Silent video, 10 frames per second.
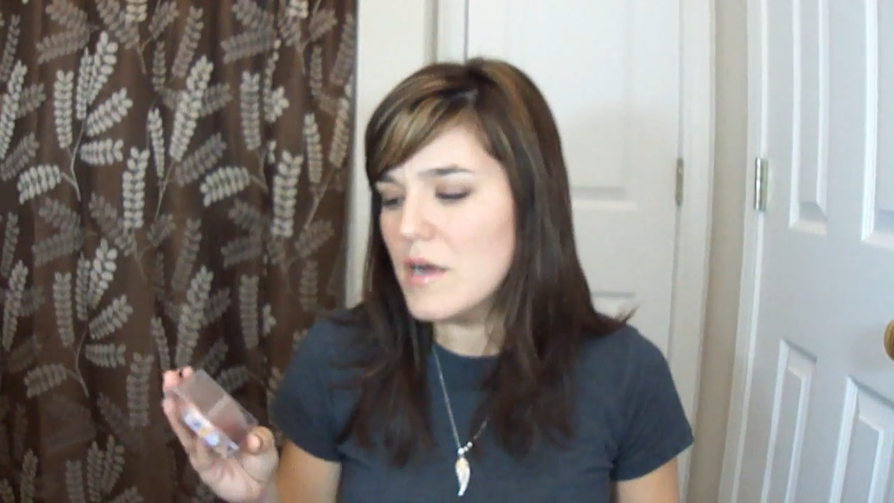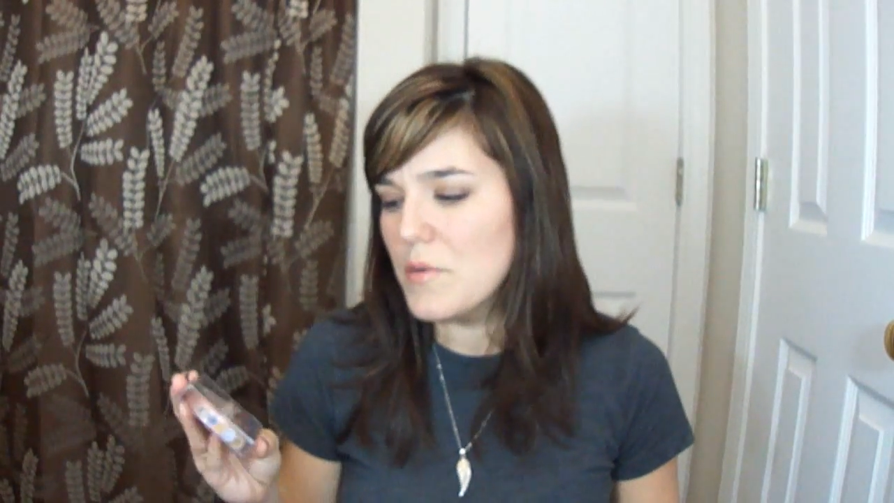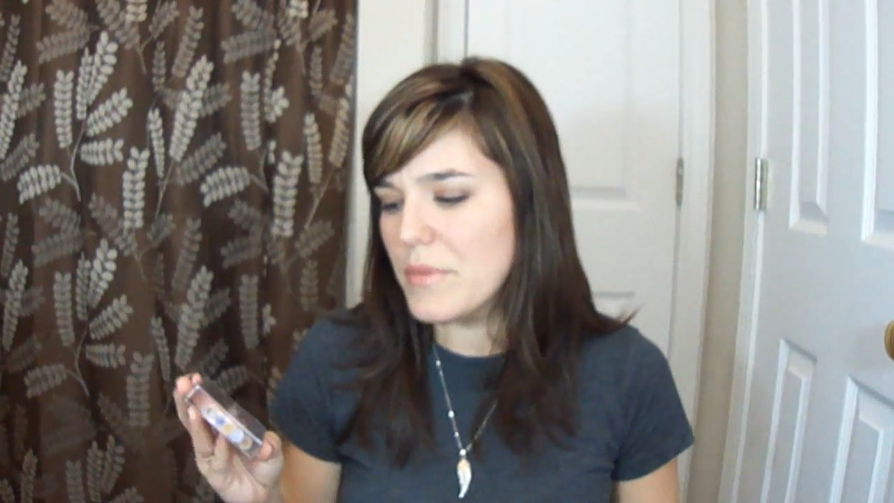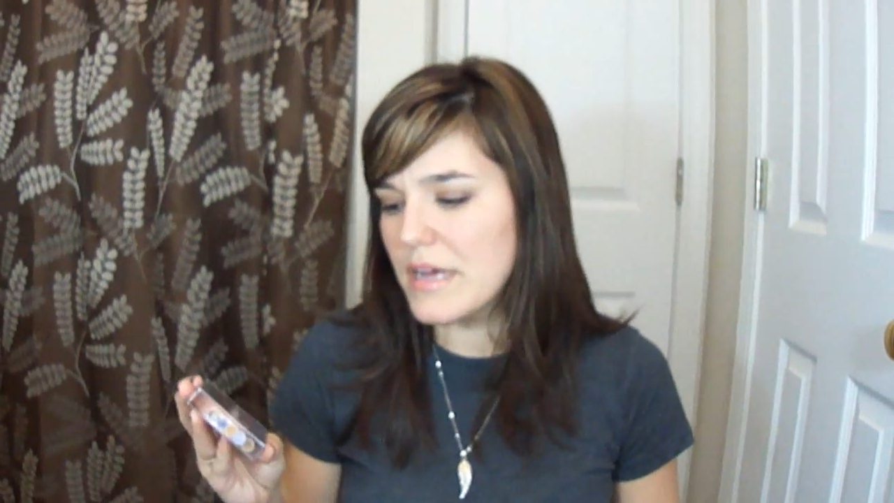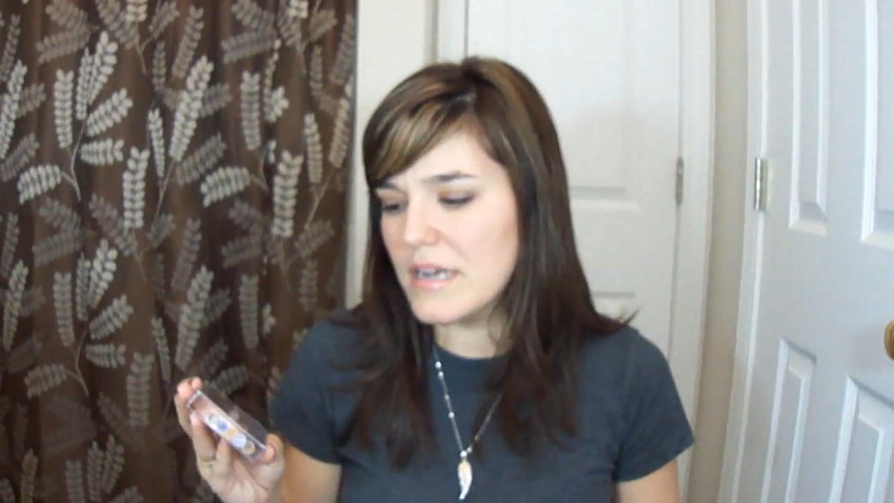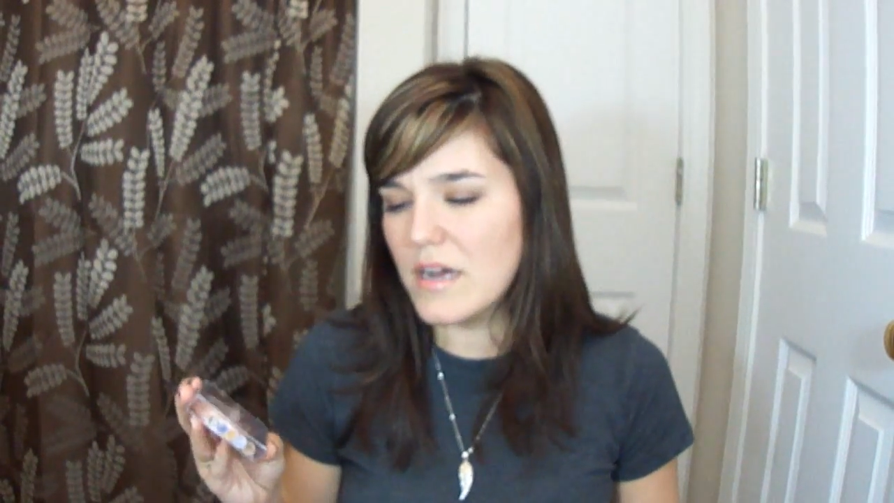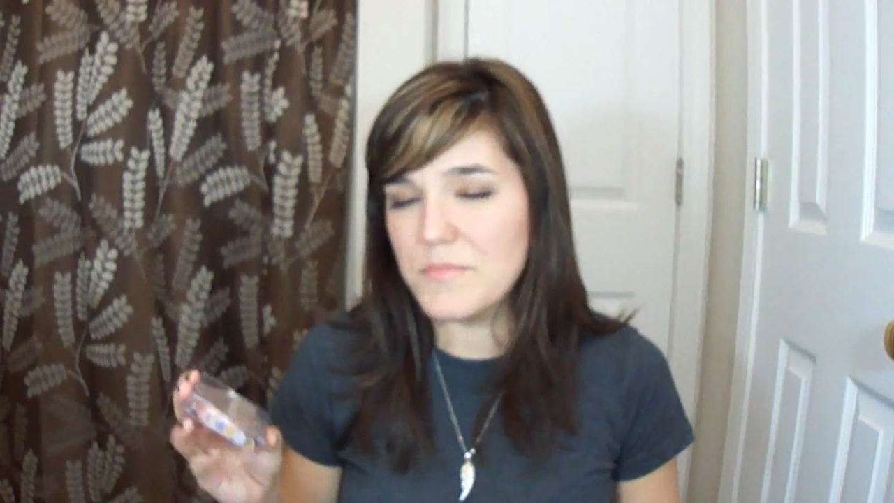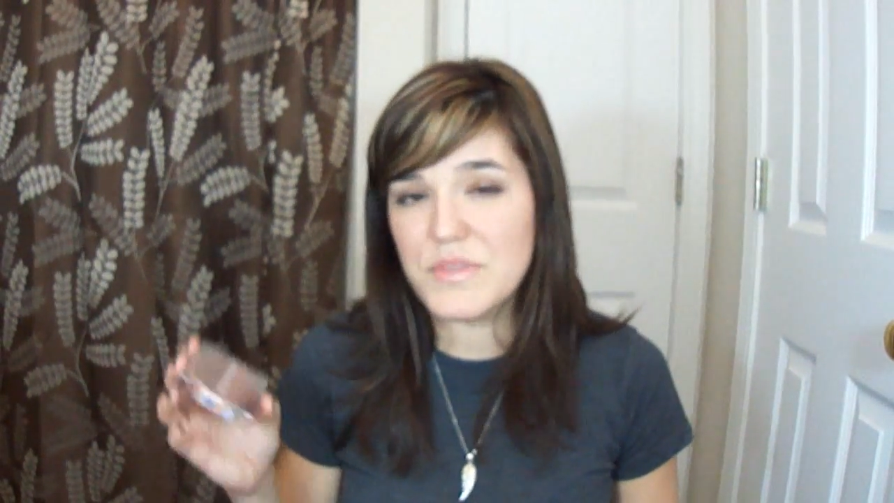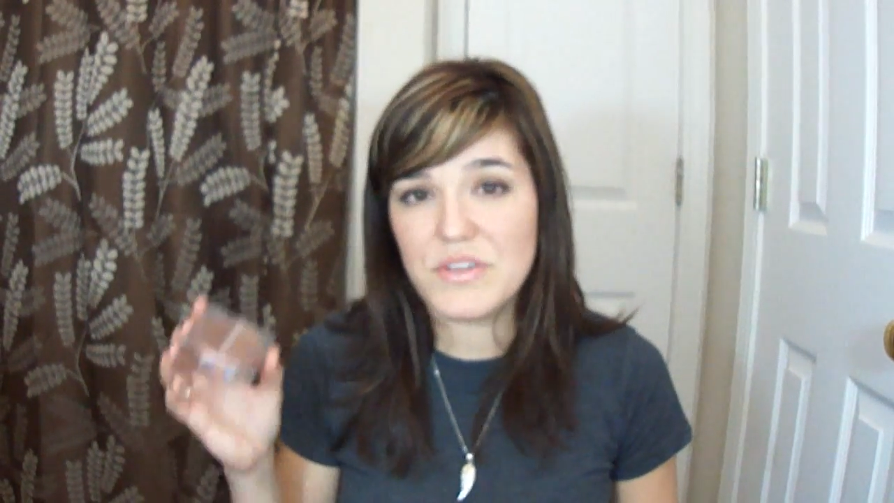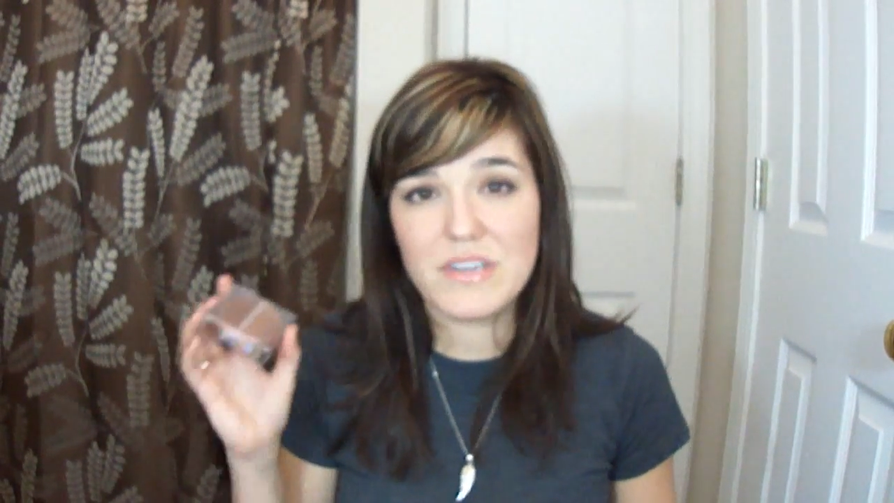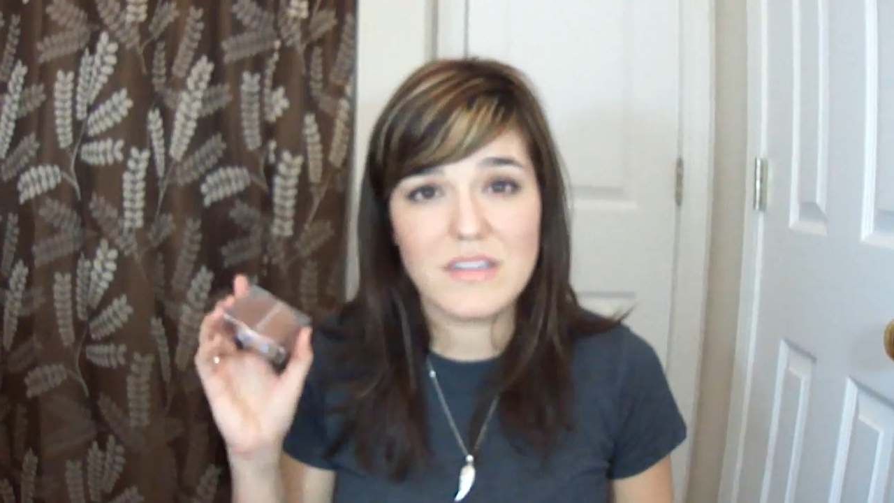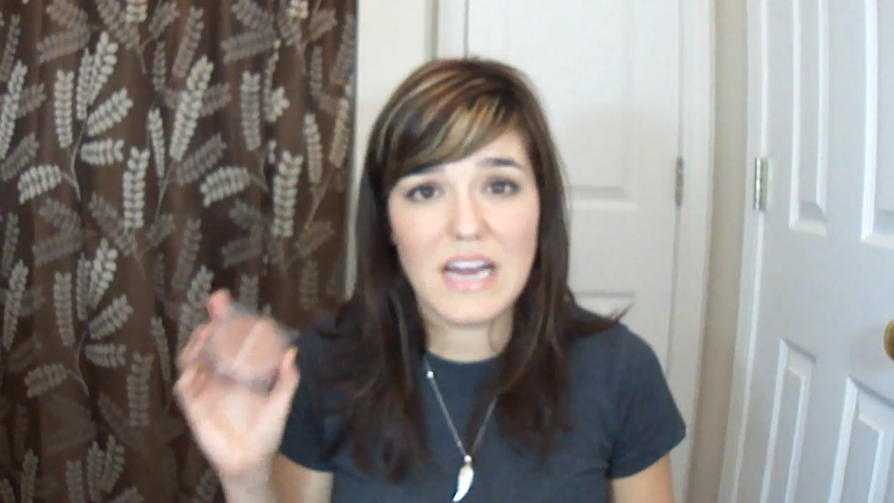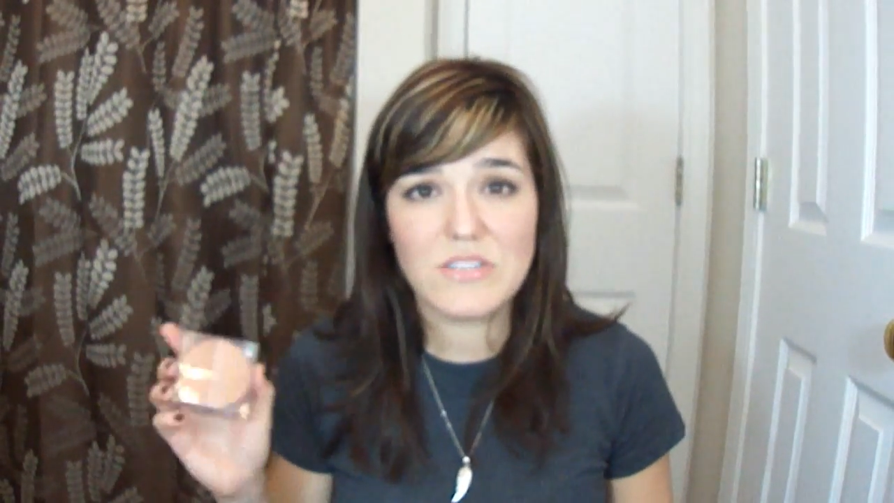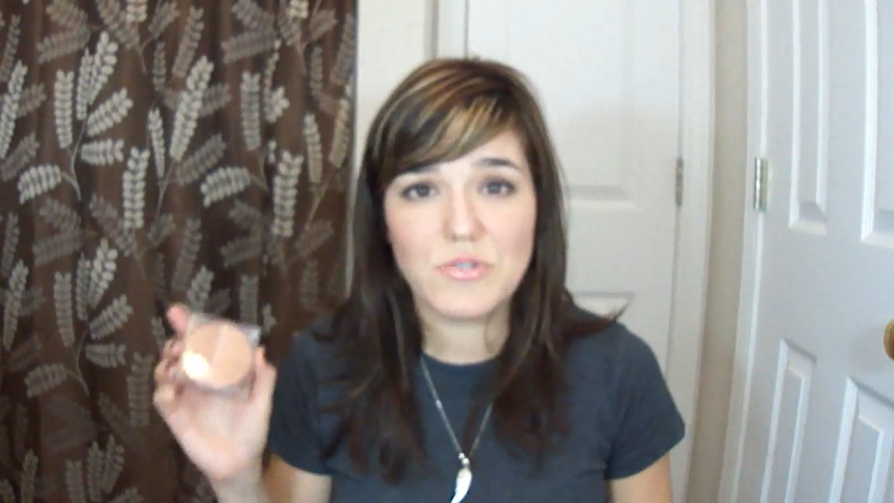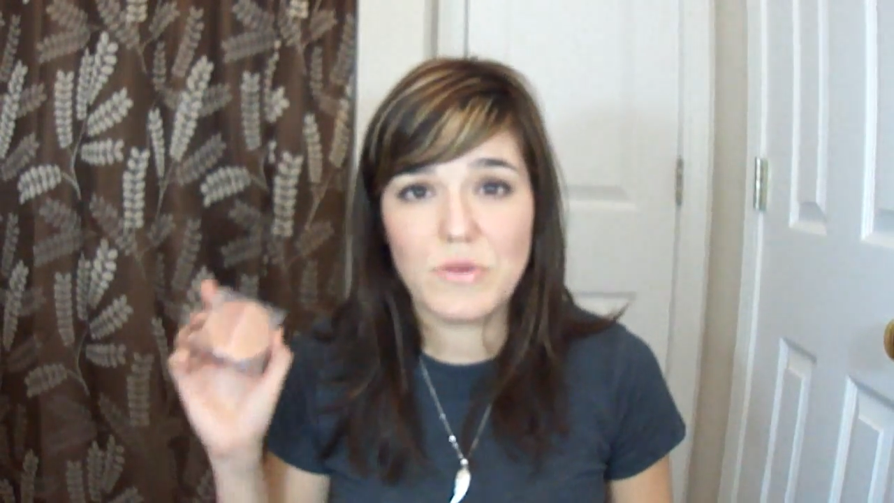but they're gonna last